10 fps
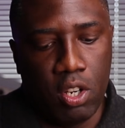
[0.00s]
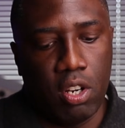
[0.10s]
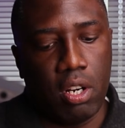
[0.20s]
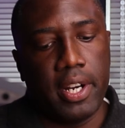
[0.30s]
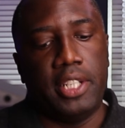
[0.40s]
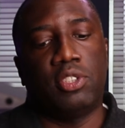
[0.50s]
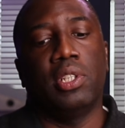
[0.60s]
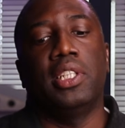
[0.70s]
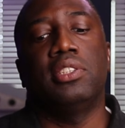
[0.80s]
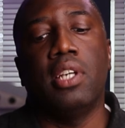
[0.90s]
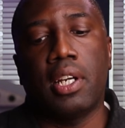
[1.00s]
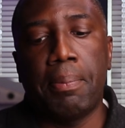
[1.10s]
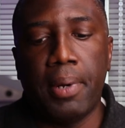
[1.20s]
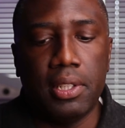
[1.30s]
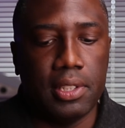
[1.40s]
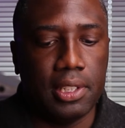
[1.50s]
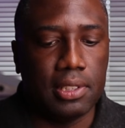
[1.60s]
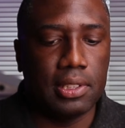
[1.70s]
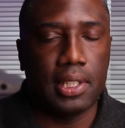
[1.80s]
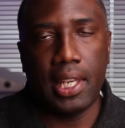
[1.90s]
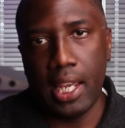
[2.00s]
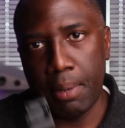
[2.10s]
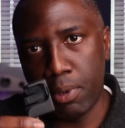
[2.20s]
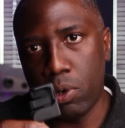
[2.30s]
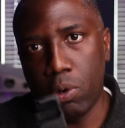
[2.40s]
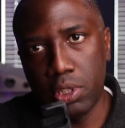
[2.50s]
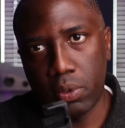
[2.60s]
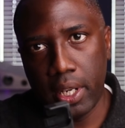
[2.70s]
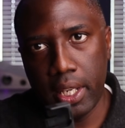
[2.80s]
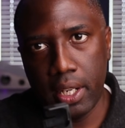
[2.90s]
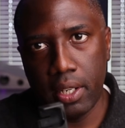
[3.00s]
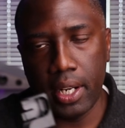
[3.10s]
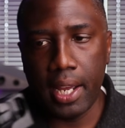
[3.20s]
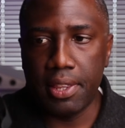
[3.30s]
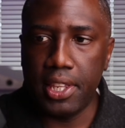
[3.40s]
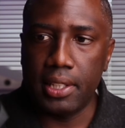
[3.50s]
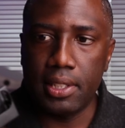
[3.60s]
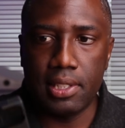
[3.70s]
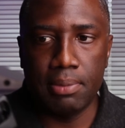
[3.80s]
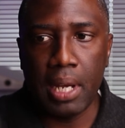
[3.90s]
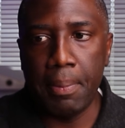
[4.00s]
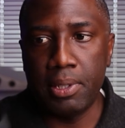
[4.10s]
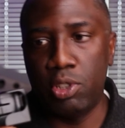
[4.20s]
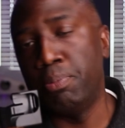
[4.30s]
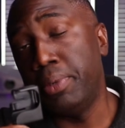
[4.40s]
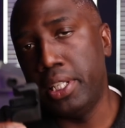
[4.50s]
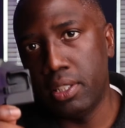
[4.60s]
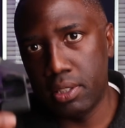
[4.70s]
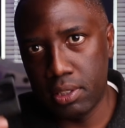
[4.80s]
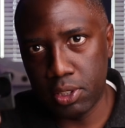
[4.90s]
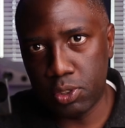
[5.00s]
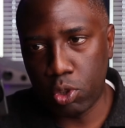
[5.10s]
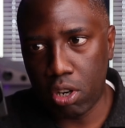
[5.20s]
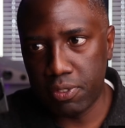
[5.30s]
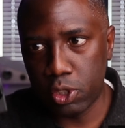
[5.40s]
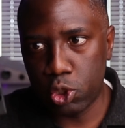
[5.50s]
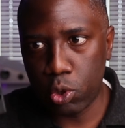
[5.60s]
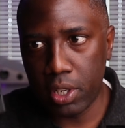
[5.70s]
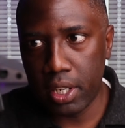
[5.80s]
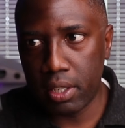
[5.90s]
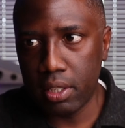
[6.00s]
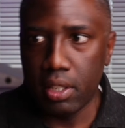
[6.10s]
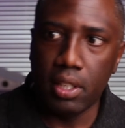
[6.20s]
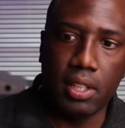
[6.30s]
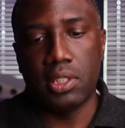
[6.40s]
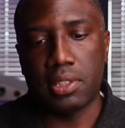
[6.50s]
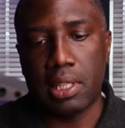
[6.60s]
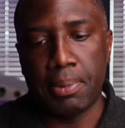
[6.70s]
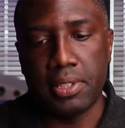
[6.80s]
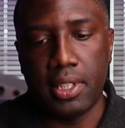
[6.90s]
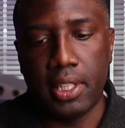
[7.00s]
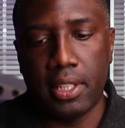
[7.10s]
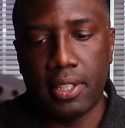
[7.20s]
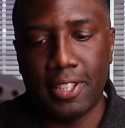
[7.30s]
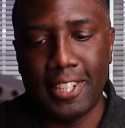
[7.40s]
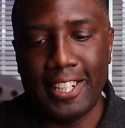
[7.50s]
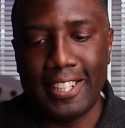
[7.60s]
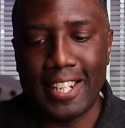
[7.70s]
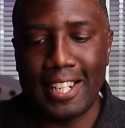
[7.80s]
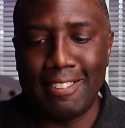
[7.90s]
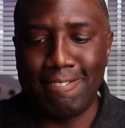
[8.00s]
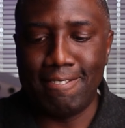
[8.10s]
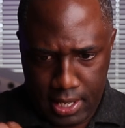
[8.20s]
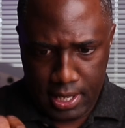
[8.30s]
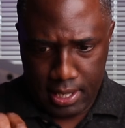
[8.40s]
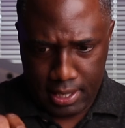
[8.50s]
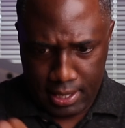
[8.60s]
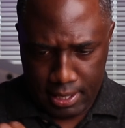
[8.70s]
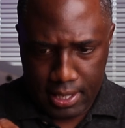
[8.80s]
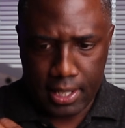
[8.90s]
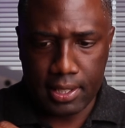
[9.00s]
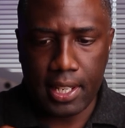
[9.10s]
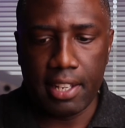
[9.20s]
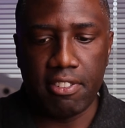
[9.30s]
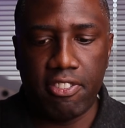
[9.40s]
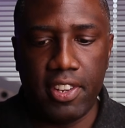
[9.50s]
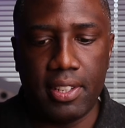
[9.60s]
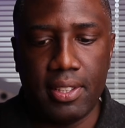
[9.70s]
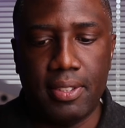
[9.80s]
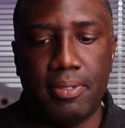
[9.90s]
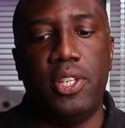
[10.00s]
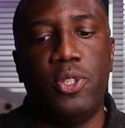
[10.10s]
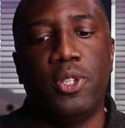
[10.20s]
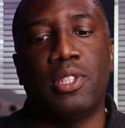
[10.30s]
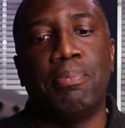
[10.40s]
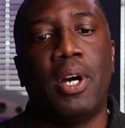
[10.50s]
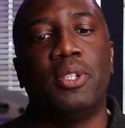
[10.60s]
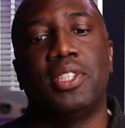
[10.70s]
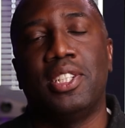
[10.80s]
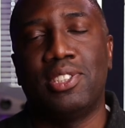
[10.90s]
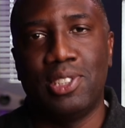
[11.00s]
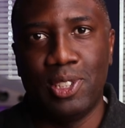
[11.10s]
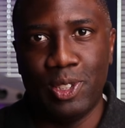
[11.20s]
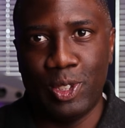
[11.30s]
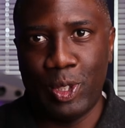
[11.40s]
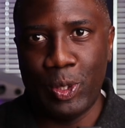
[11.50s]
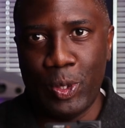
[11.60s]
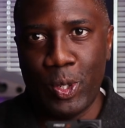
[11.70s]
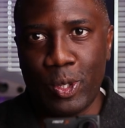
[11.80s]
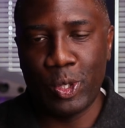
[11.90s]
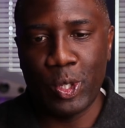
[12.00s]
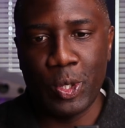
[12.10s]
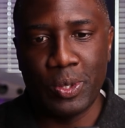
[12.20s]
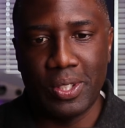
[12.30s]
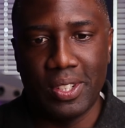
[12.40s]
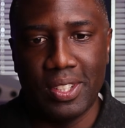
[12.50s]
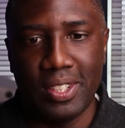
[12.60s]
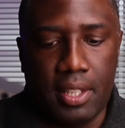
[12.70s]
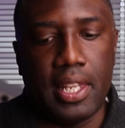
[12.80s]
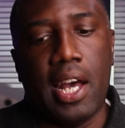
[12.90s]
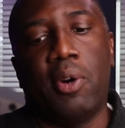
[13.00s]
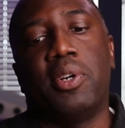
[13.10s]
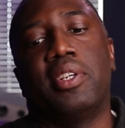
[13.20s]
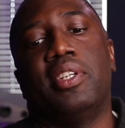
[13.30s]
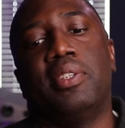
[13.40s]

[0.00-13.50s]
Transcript: All right, so let's talk about this camera holder right here. I think this is probably, to me, the star of the show here. Just slip this in here, and that is a tight fit. And you just mount this to your drone. Now,